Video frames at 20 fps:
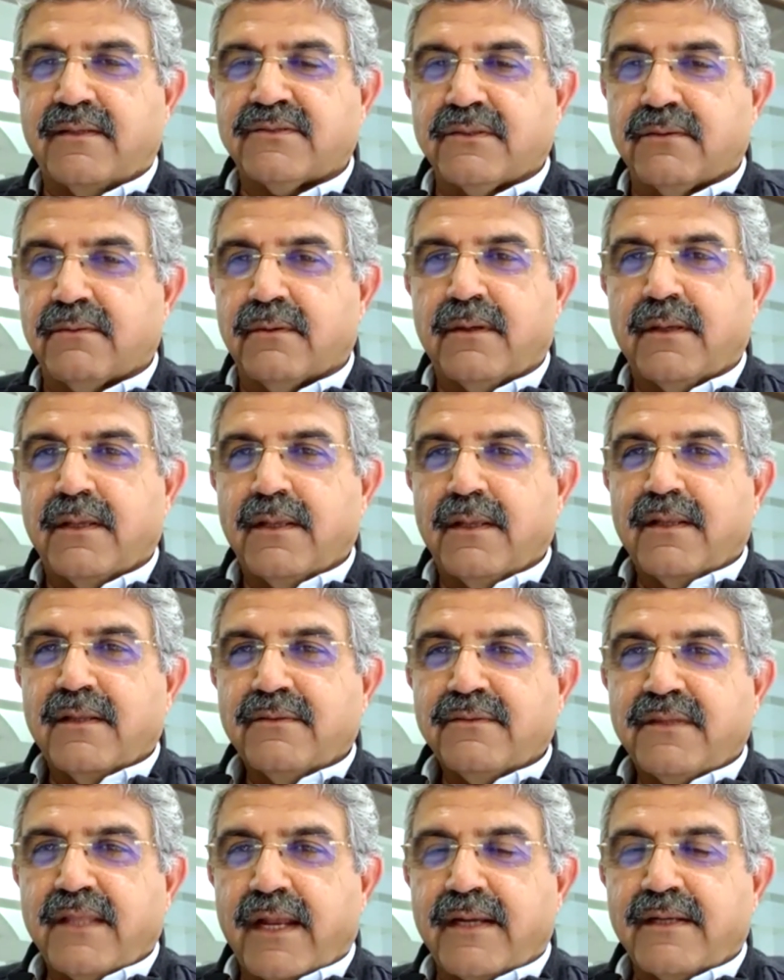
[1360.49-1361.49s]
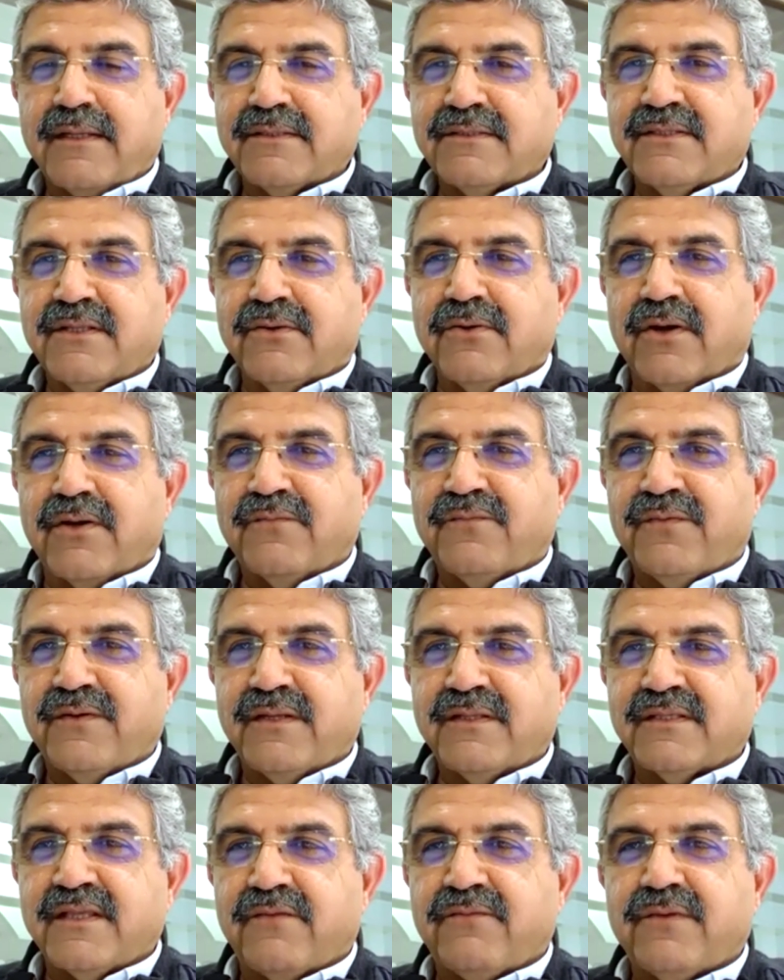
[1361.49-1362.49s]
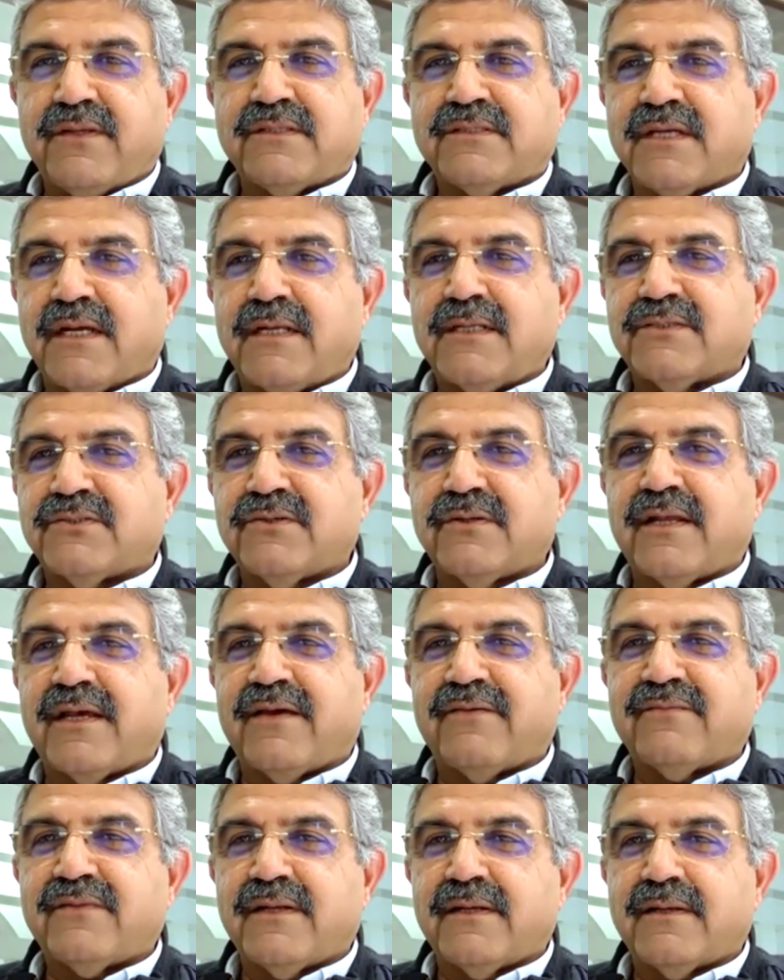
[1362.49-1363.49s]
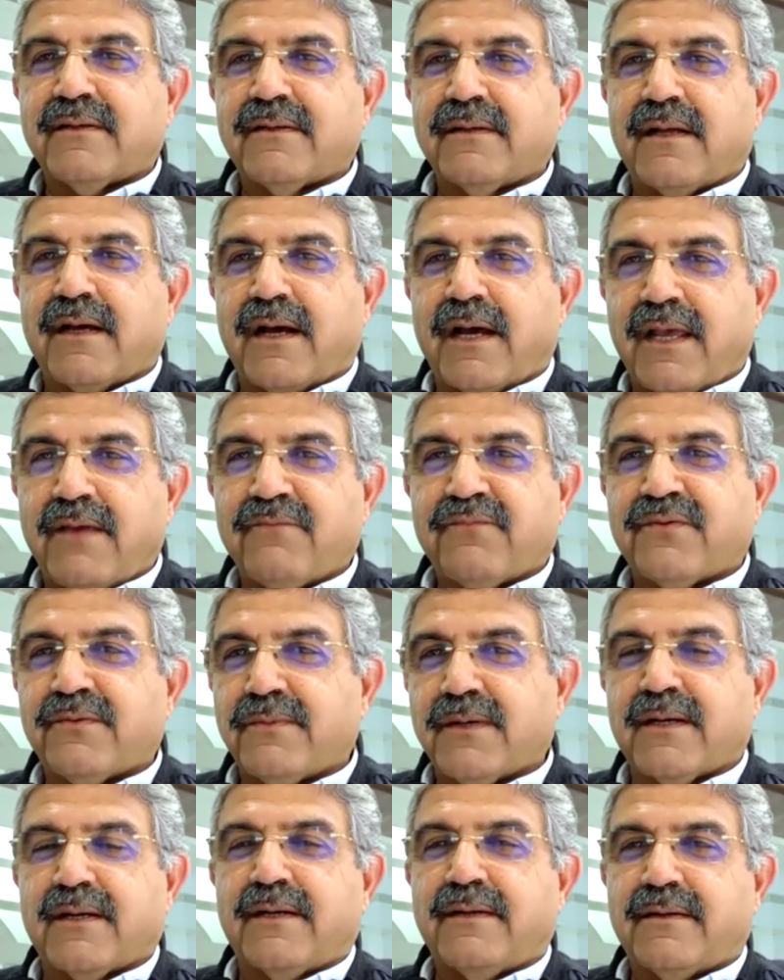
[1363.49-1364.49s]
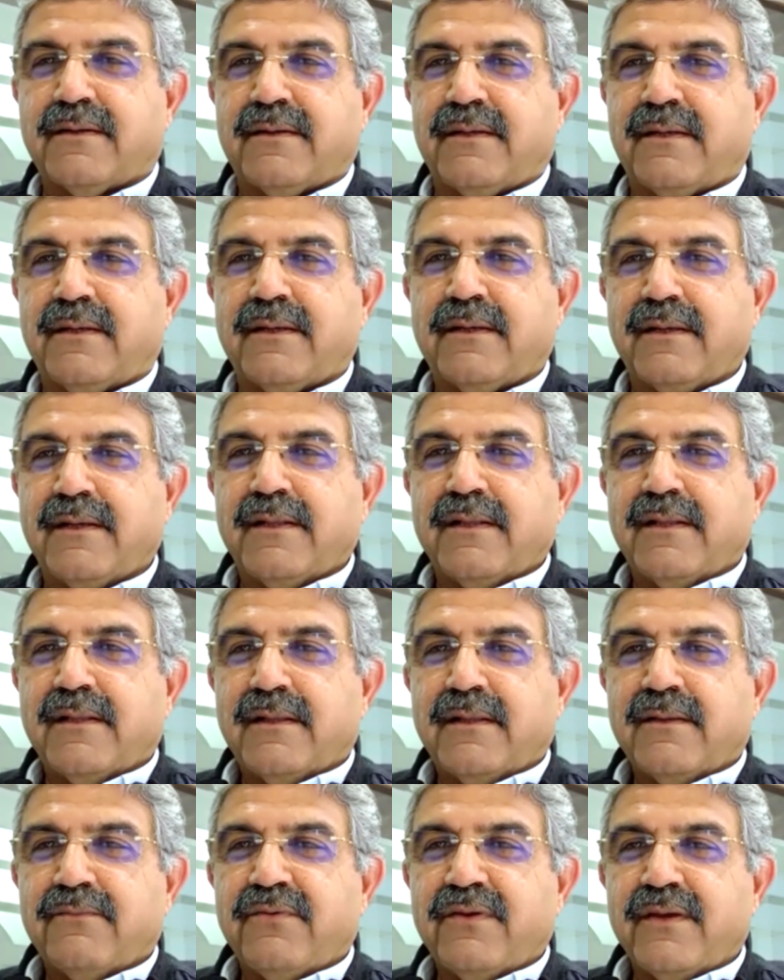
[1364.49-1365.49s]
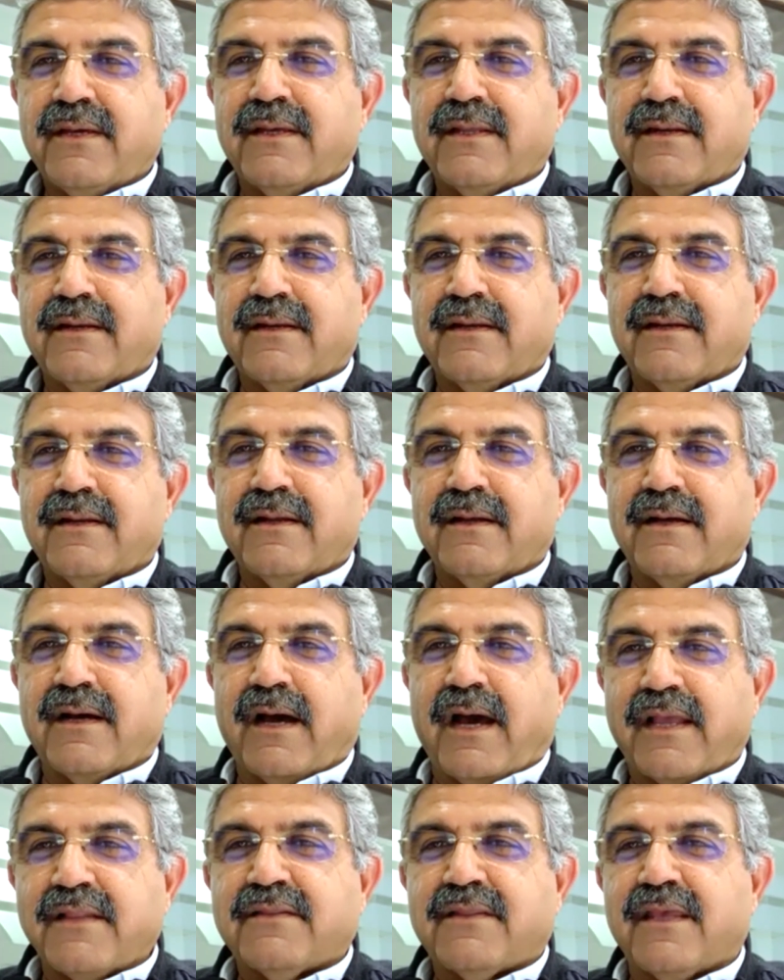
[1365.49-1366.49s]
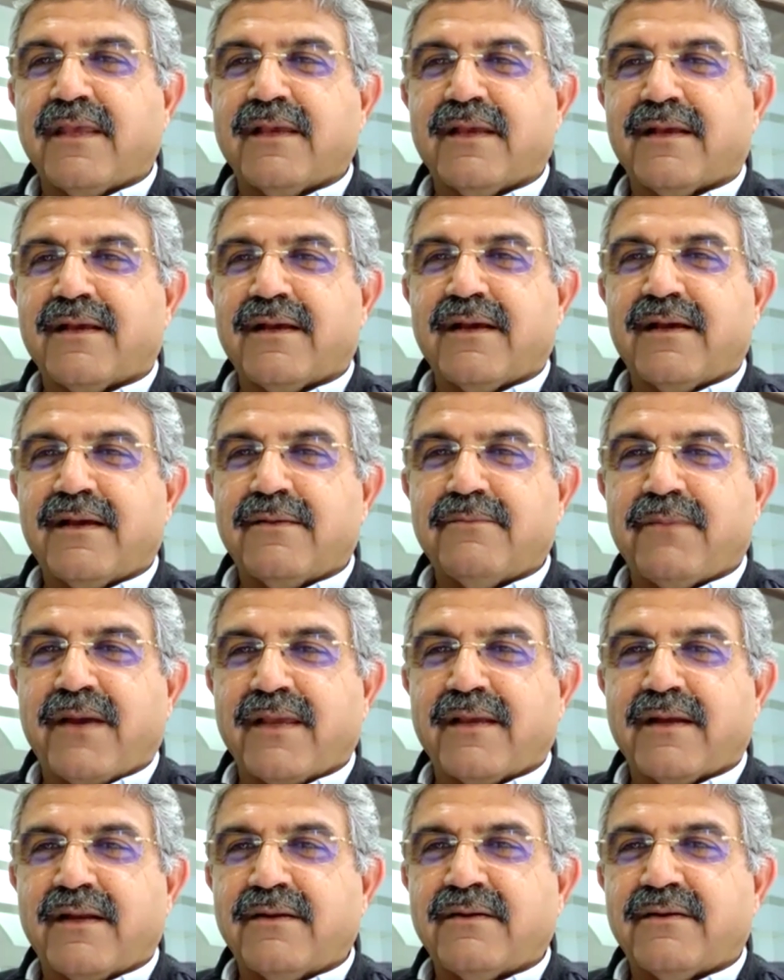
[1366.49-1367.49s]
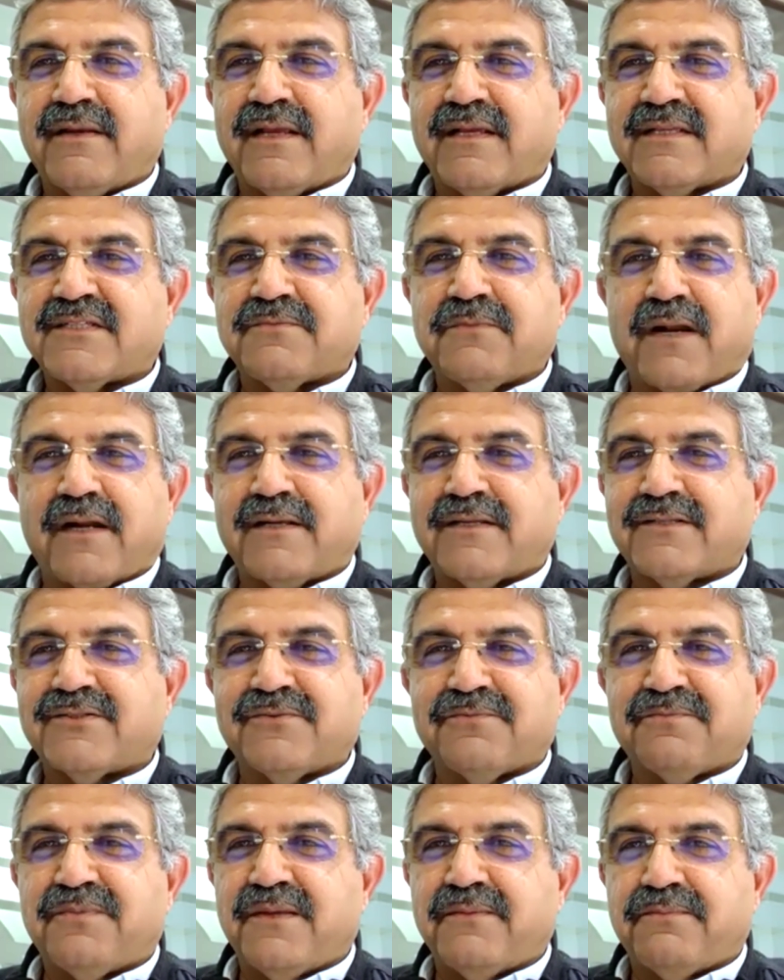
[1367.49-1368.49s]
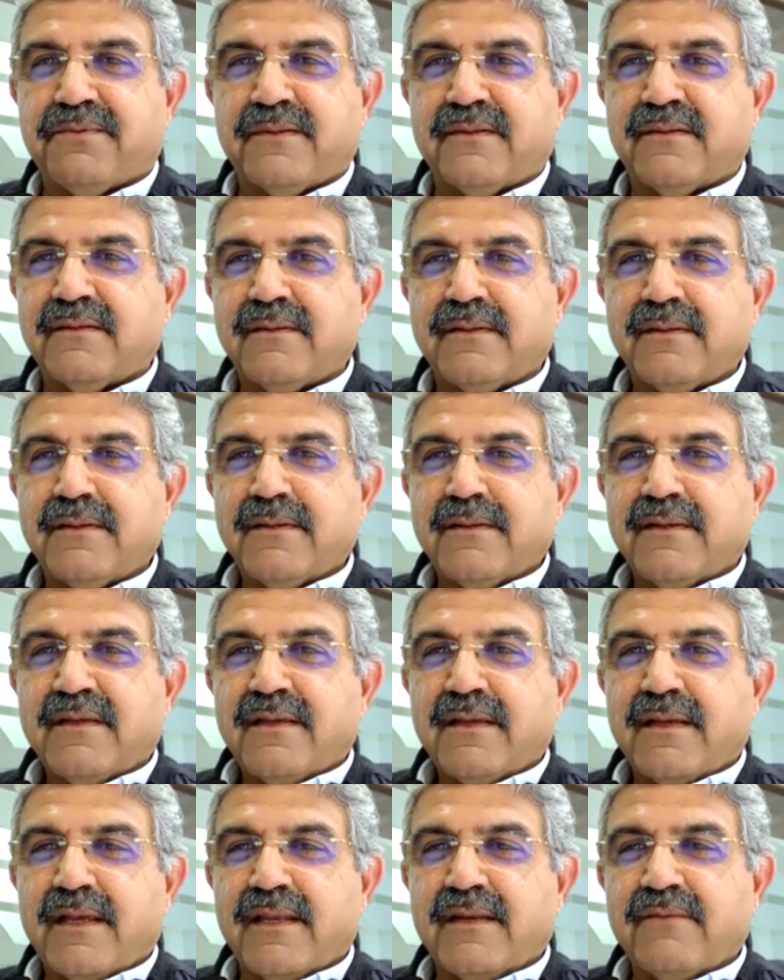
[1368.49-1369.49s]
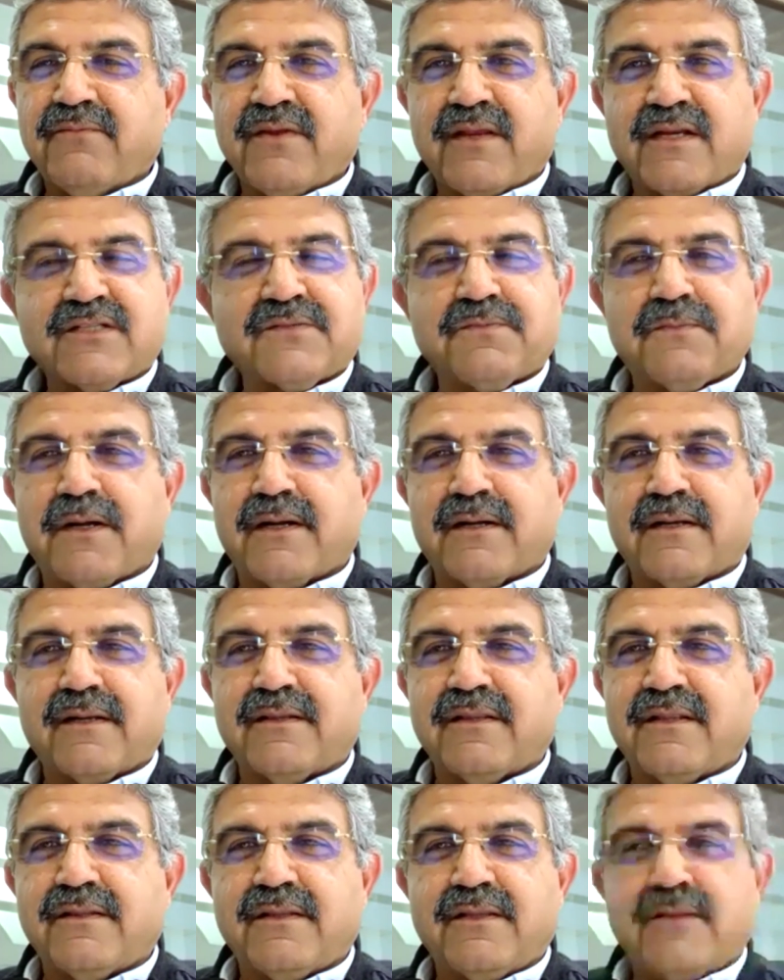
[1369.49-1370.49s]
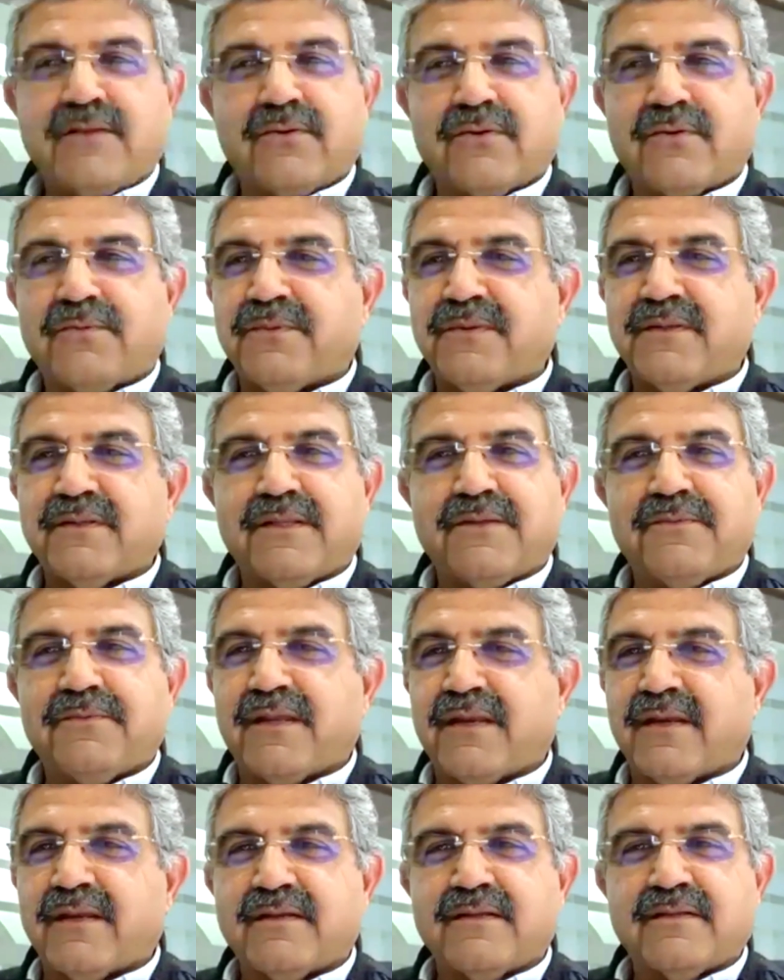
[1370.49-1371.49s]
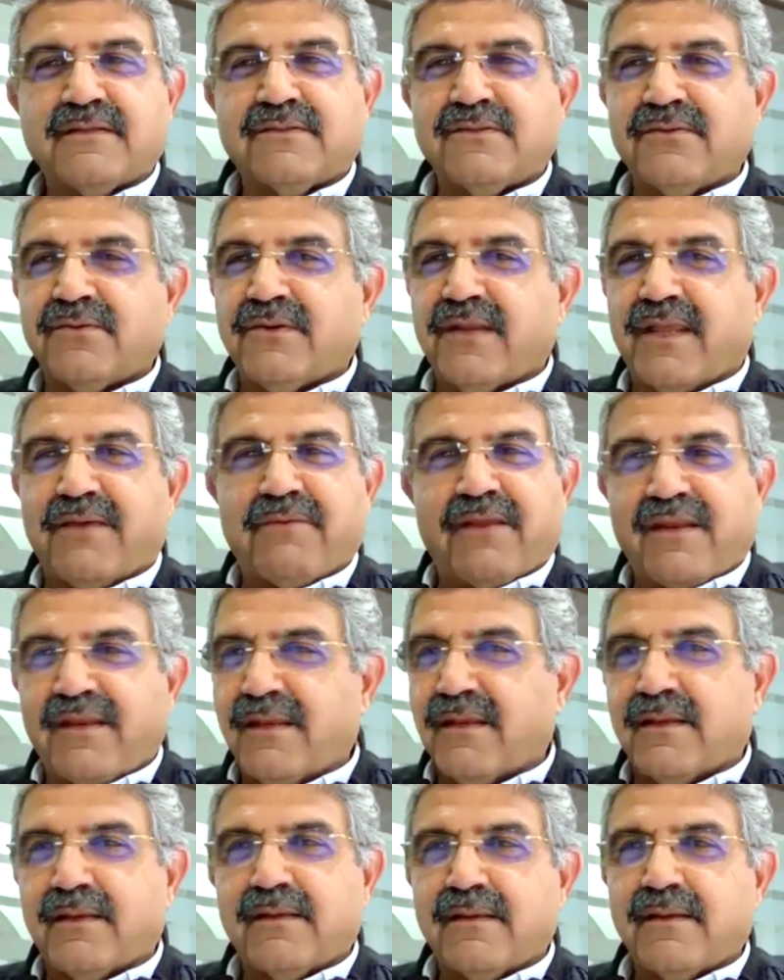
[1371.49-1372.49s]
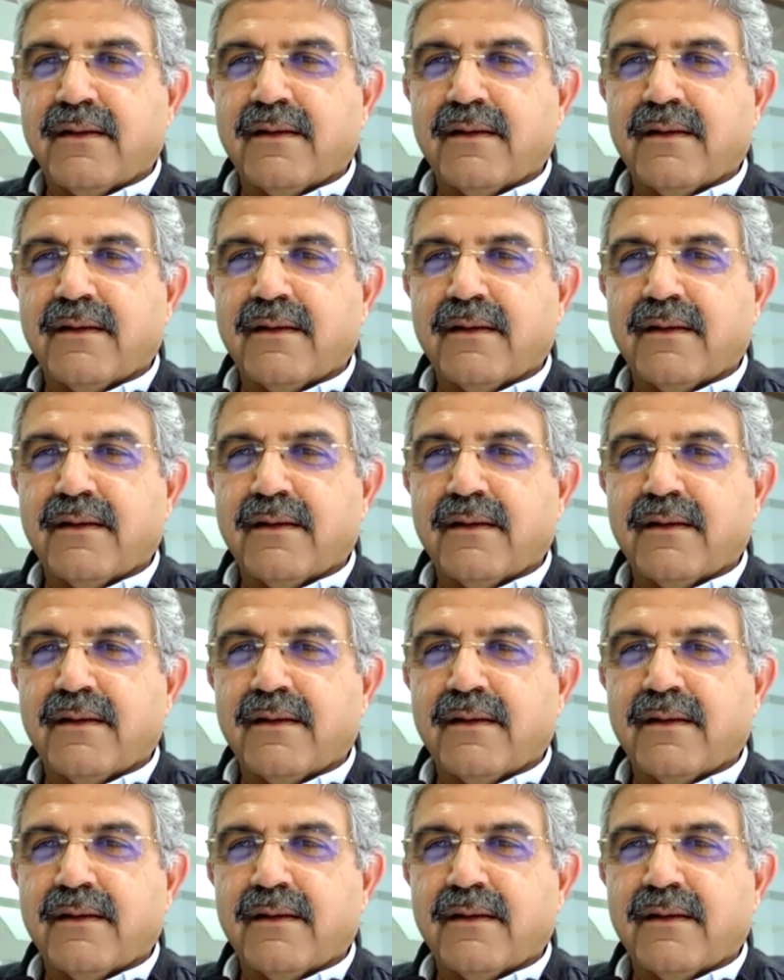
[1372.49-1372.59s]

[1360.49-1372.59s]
So that is the confidence every child should have, that I am from a country where I think my country has smartest of people, and we are smarter than the Europeans, the Americans, you name any.